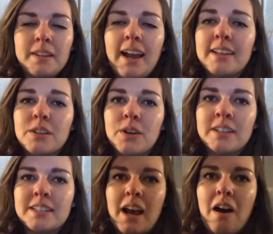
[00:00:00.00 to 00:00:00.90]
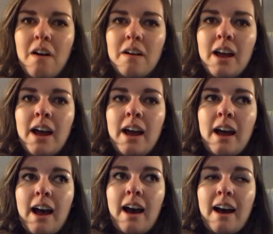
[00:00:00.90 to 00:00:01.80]
As you can tell,
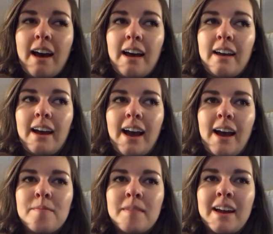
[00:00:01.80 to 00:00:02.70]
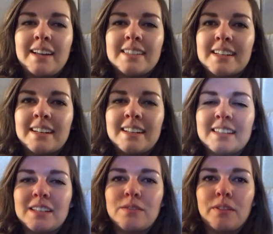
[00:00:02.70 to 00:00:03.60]
my
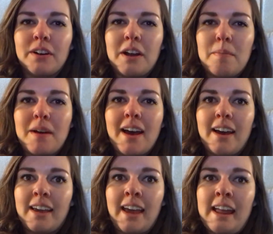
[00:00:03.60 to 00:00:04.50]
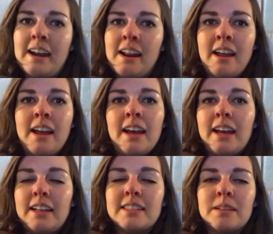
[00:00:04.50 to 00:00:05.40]
sickness has flared up again.
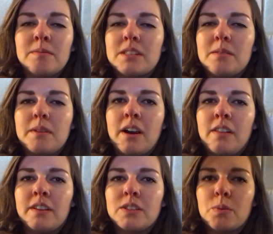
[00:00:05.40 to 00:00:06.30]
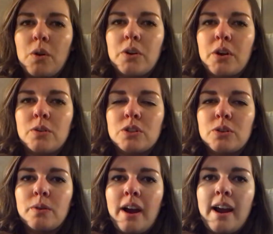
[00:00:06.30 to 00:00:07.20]
It seems to be on this roller
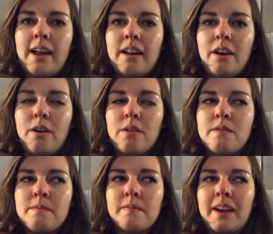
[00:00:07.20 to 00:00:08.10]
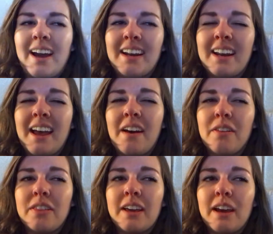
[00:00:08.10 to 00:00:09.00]
coaster ride of I'm kind of
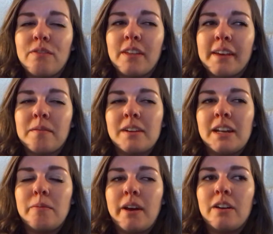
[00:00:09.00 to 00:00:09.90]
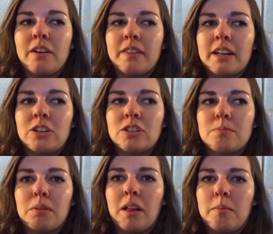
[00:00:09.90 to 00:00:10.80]
healthy, I feel like I'm getting better, and then it
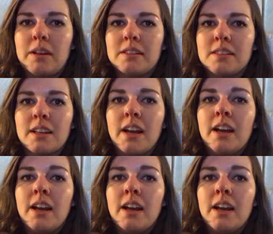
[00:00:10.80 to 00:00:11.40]
just plummets.